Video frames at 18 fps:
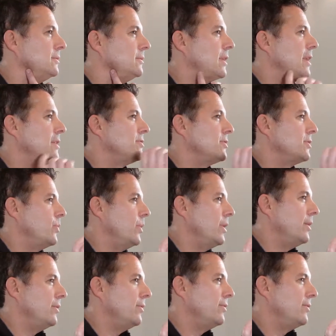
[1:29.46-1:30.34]
got
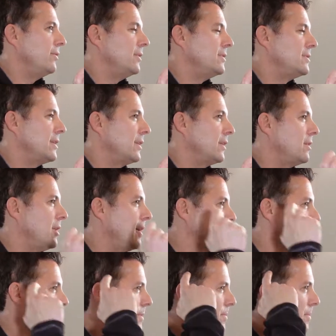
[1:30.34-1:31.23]
squeezed, it sent
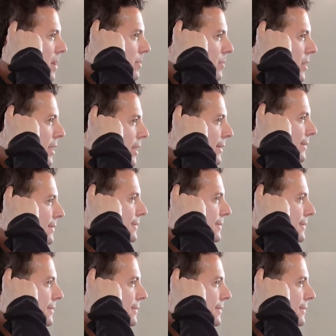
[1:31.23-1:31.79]
clots up to my brain.